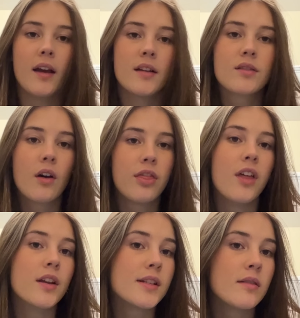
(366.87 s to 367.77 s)
yeah, it's got
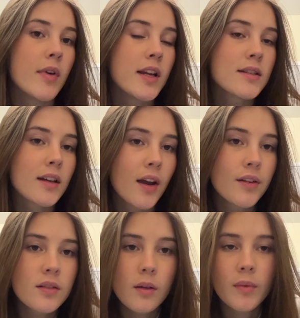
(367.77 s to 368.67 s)
13 minutes to go,
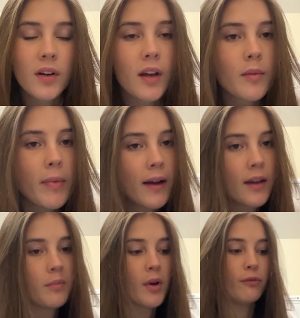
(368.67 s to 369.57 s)
so I'm gonna go back
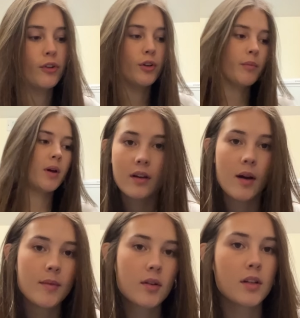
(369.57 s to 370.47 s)
in my room.
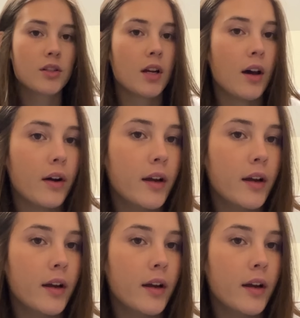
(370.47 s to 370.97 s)
I'm not gonna chill out